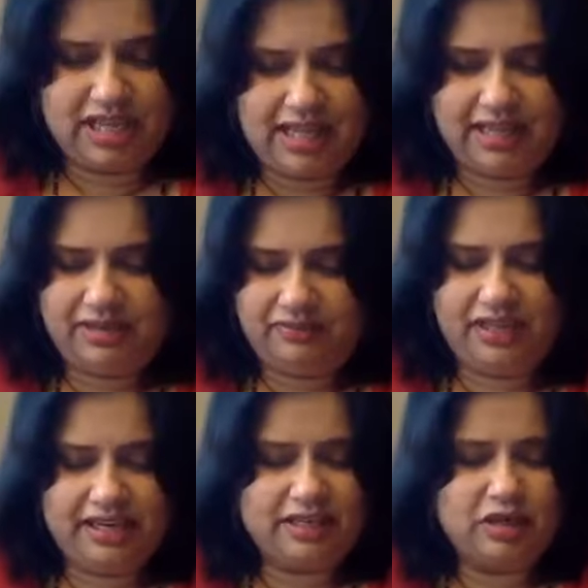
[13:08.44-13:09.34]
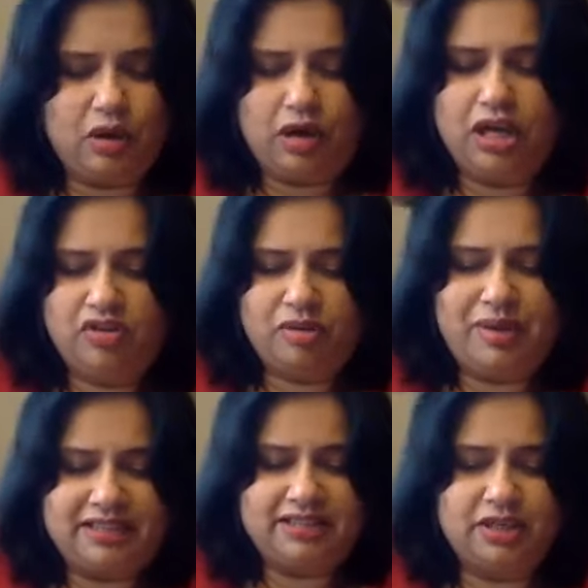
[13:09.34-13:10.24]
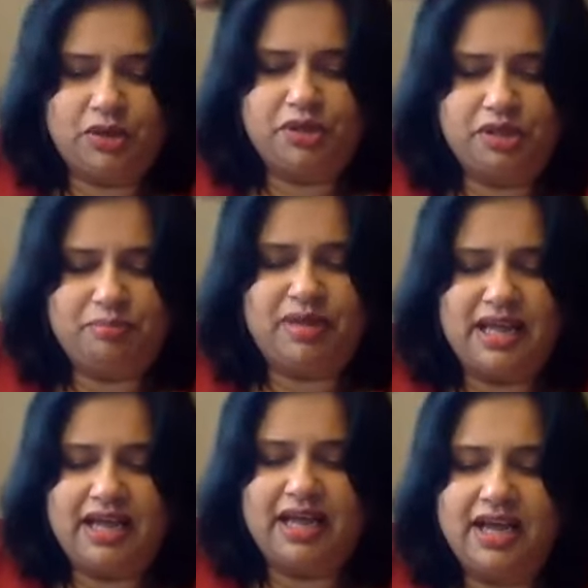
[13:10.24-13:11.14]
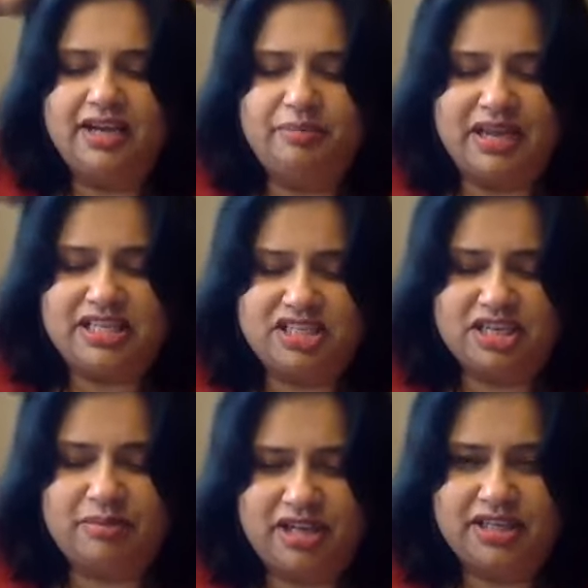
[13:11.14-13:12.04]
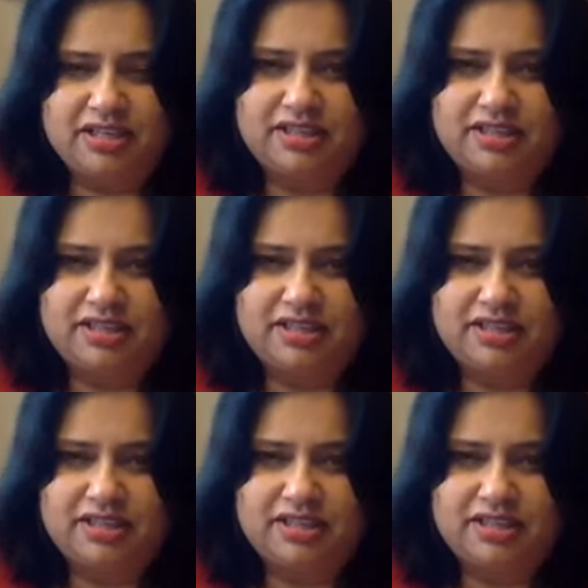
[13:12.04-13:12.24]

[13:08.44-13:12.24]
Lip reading: can feel it all over my throat, my heart, my stomach.